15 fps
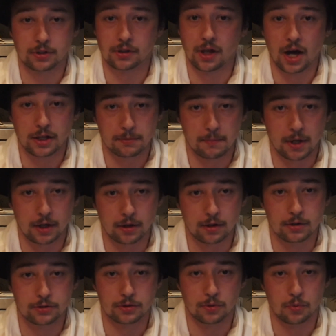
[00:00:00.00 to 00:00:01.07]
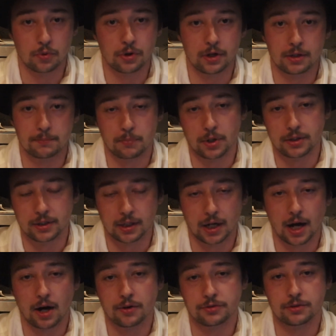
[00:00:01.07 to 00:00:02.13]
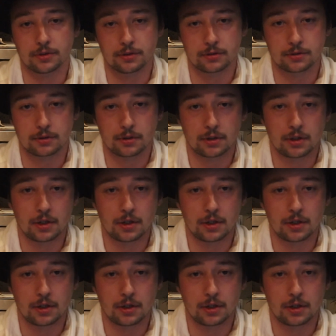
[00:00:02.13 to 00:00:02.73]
cloth makers, or in printing houses.